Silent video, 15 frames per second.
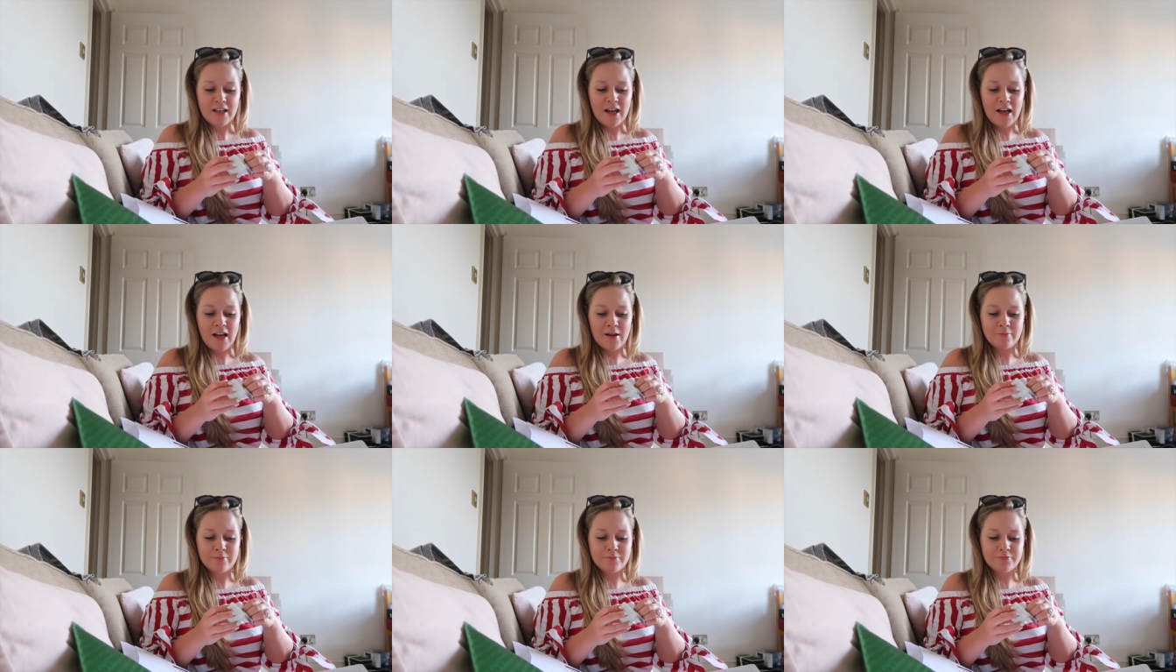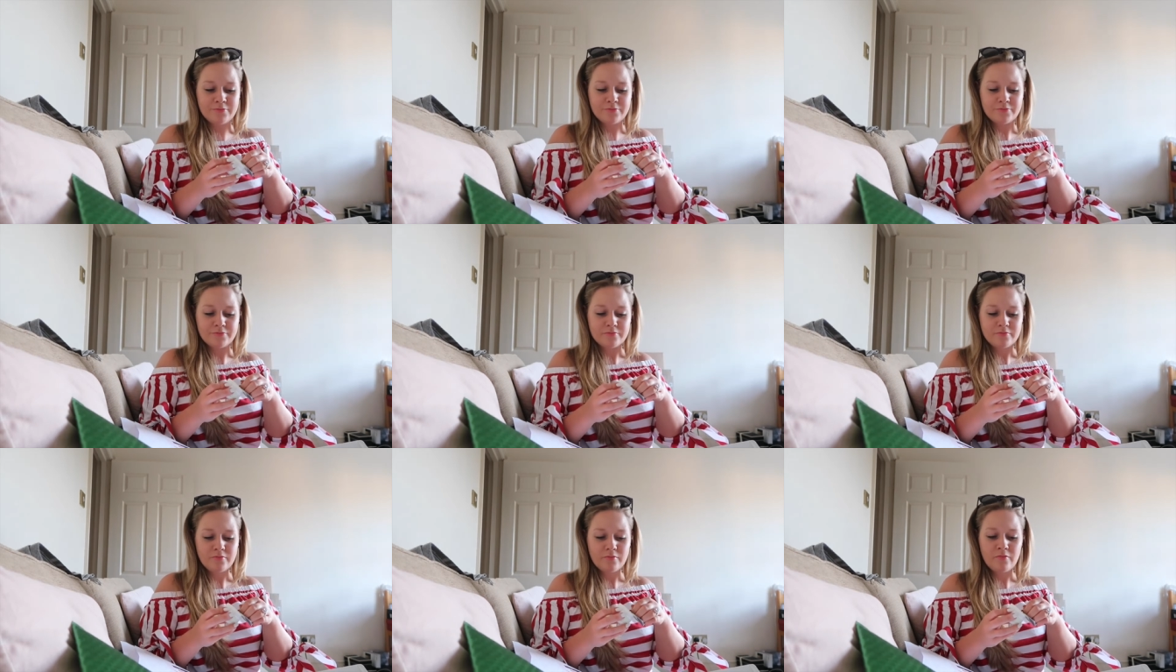Um,
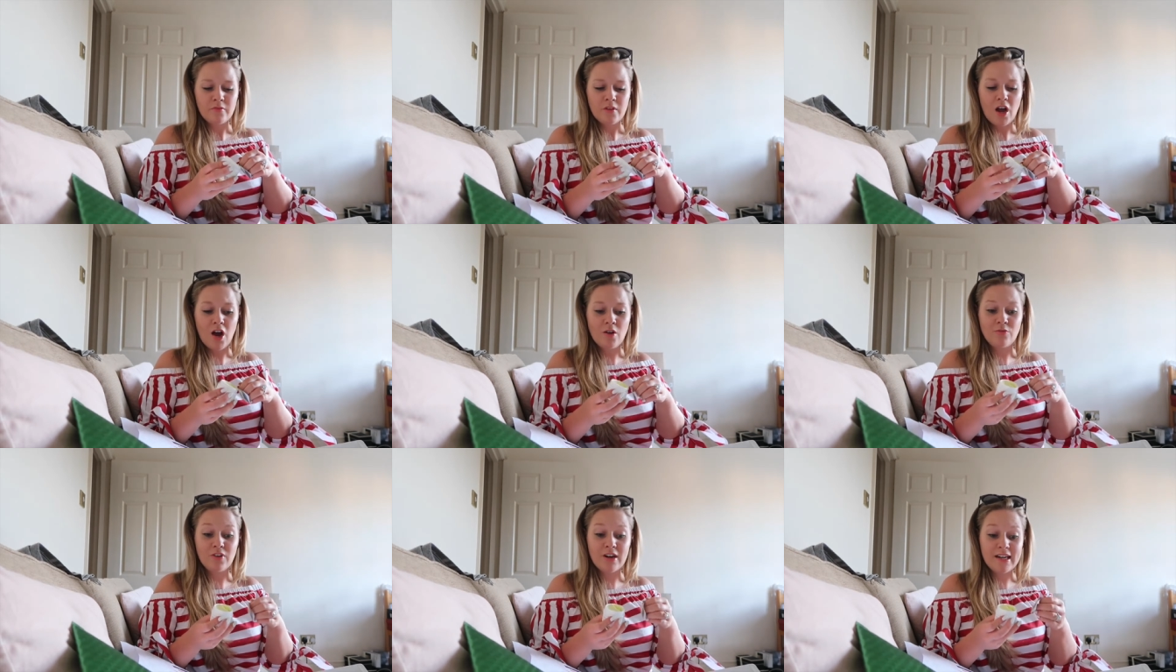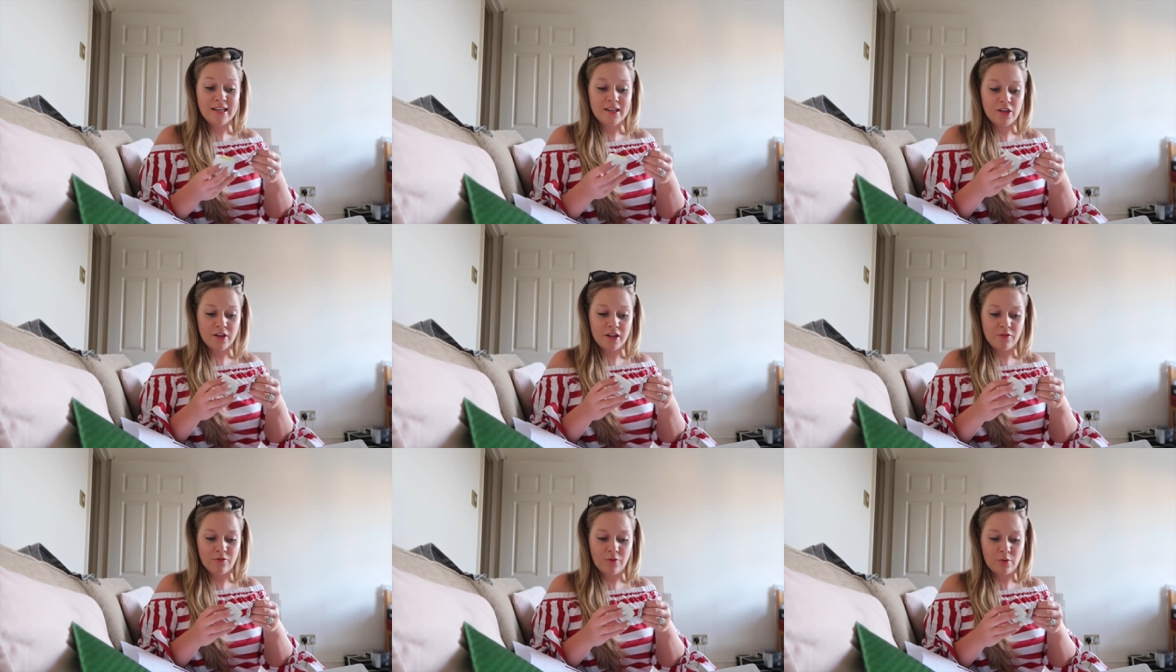I'm really
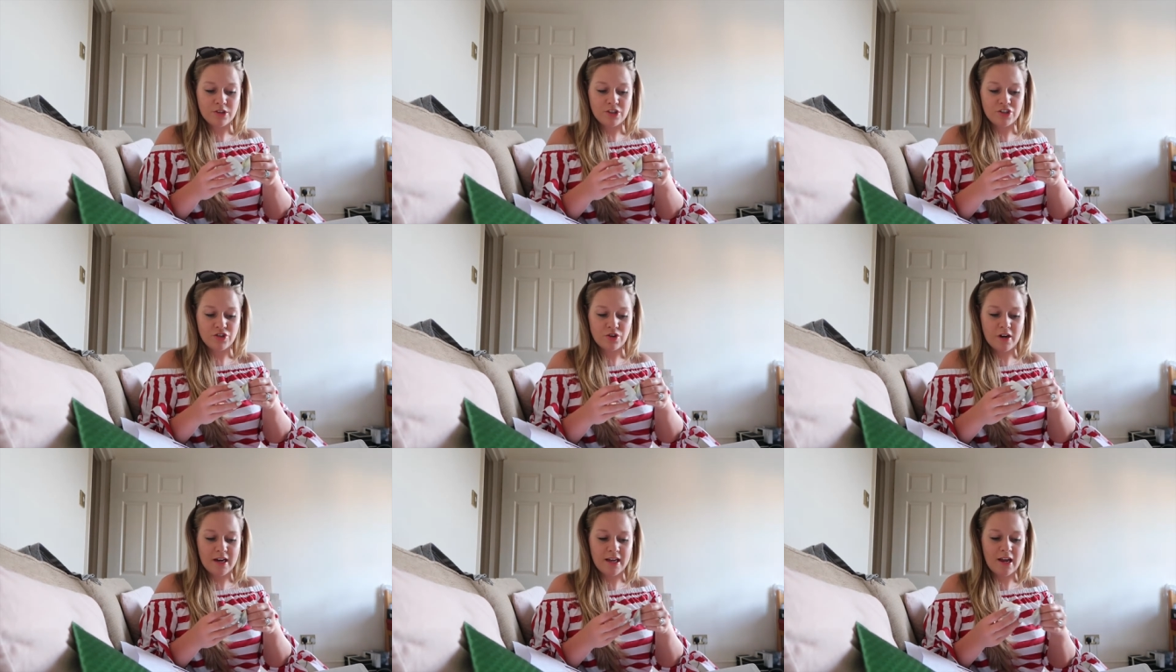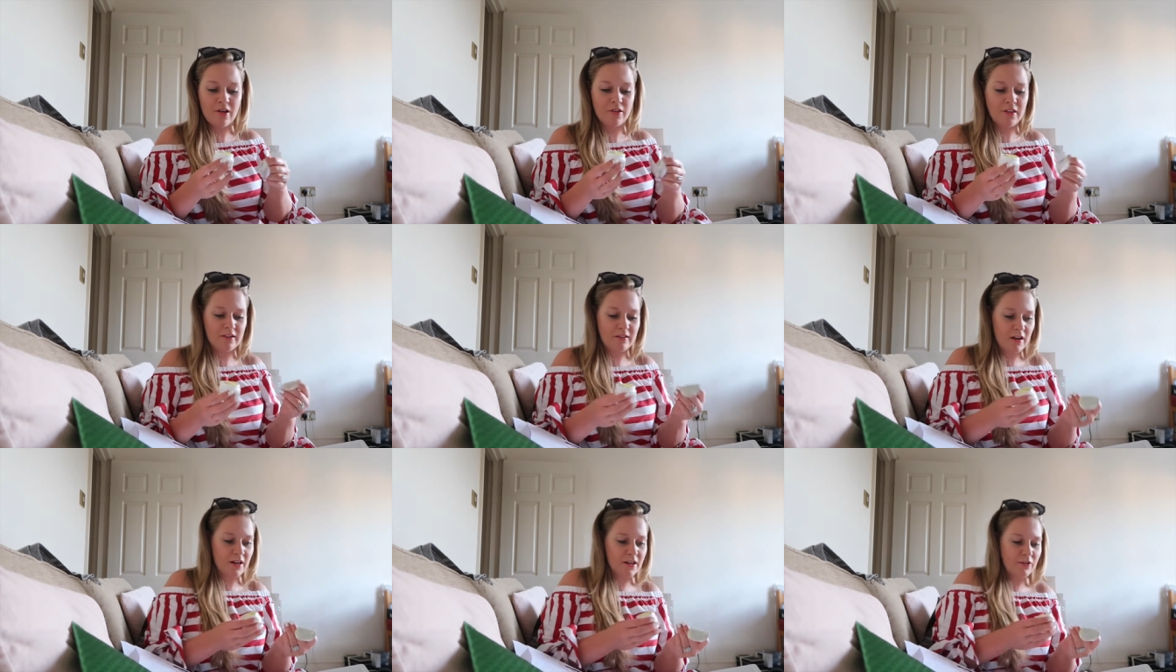looking forward to trying out
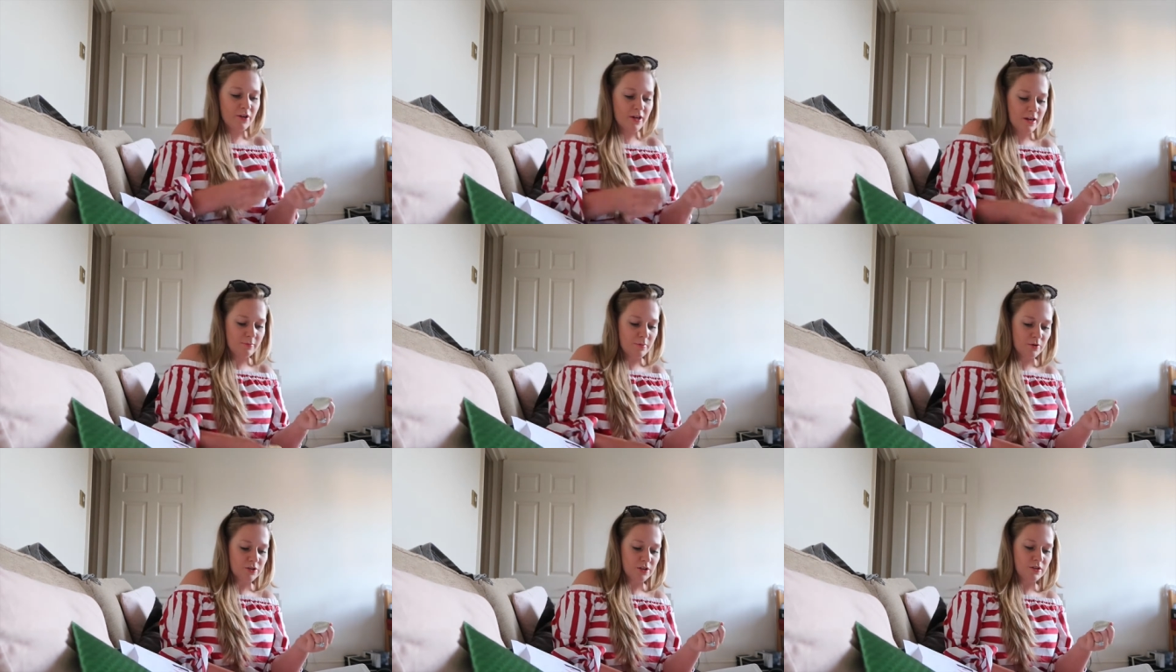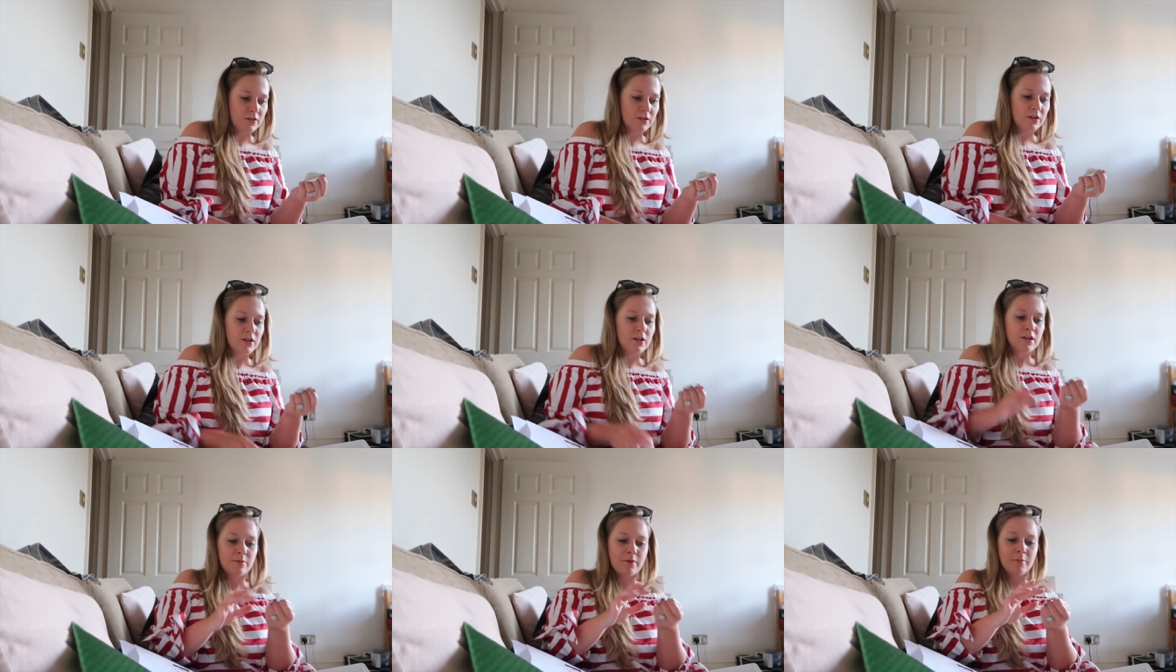this eye cream. Hold on,
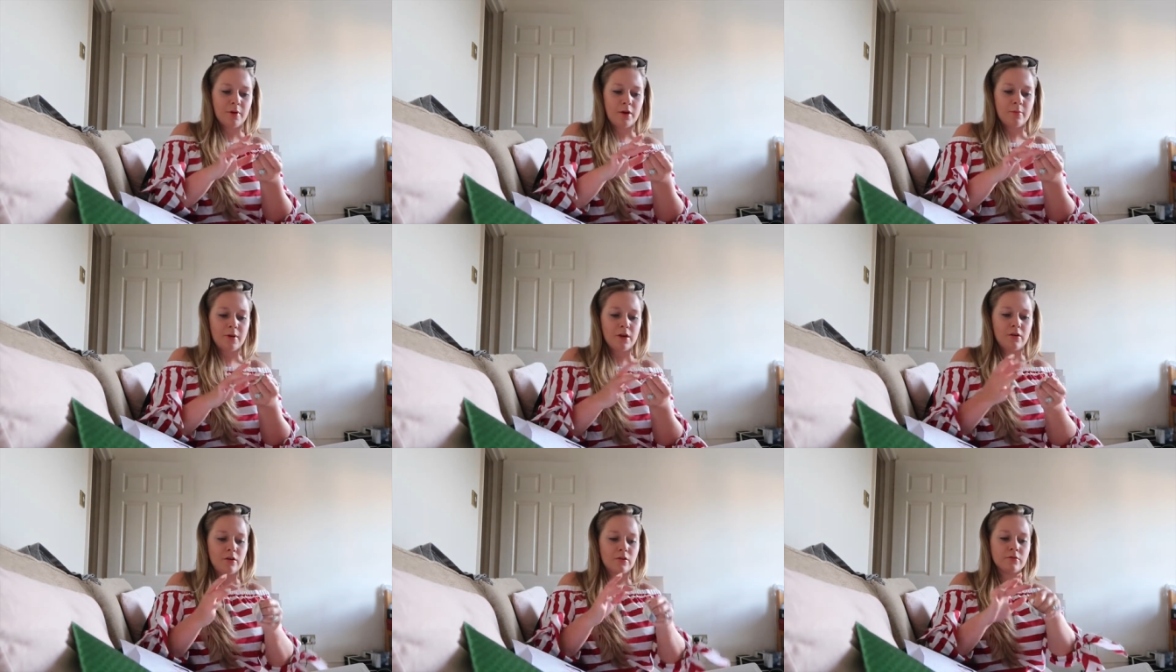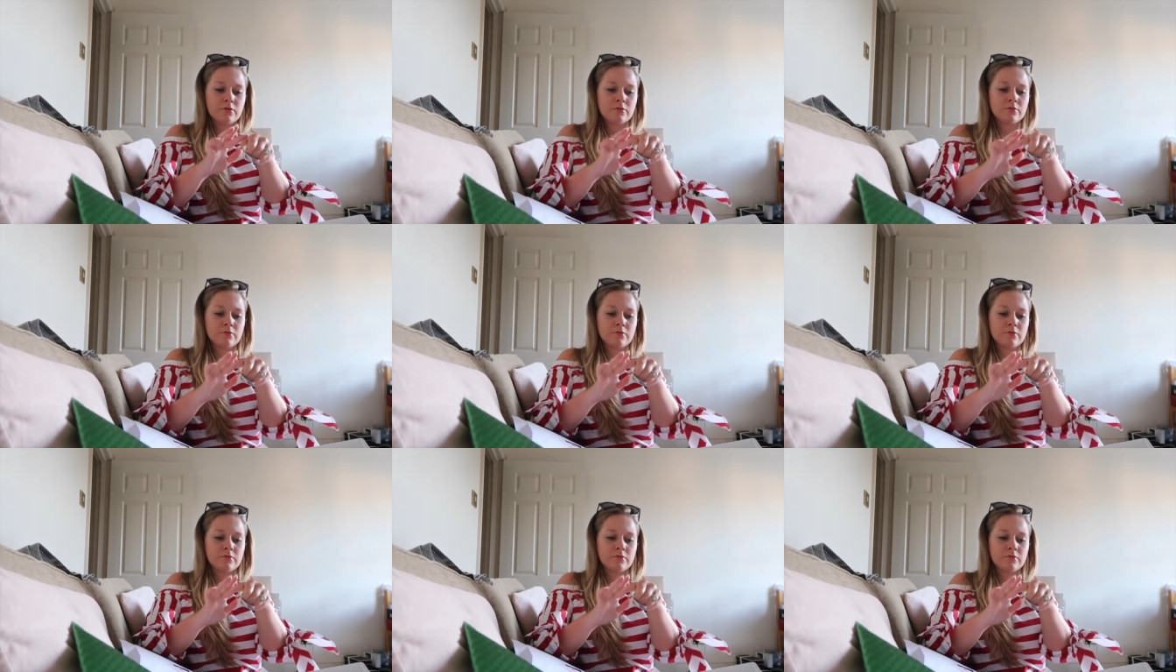let me put a bit on.